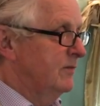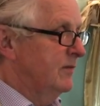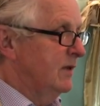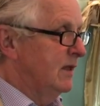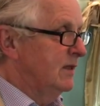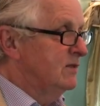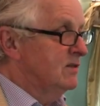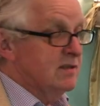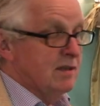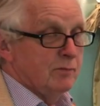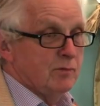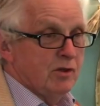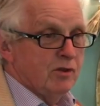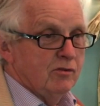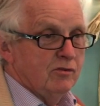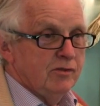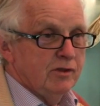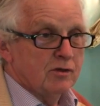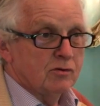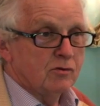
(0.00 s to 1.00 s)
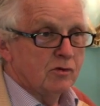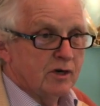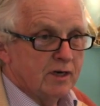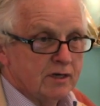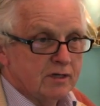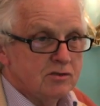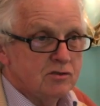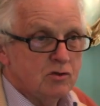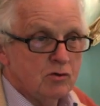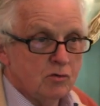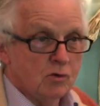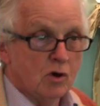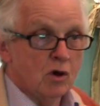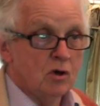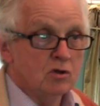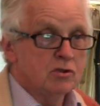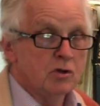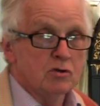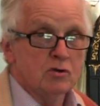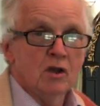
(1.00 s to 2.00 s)
And some of the theater organists who are
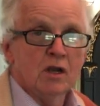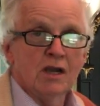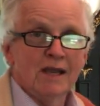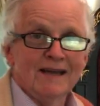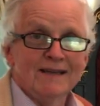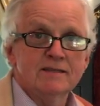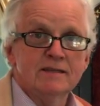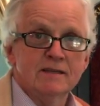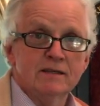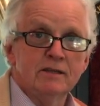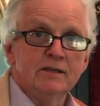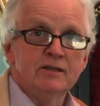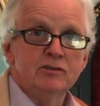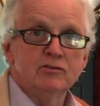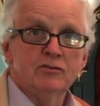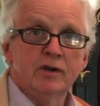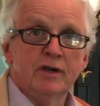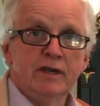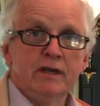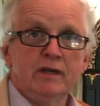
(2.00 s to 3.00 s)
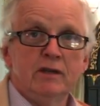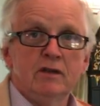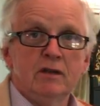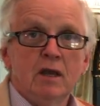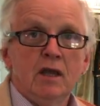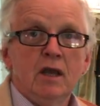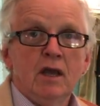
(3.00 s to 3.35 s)
also classically trained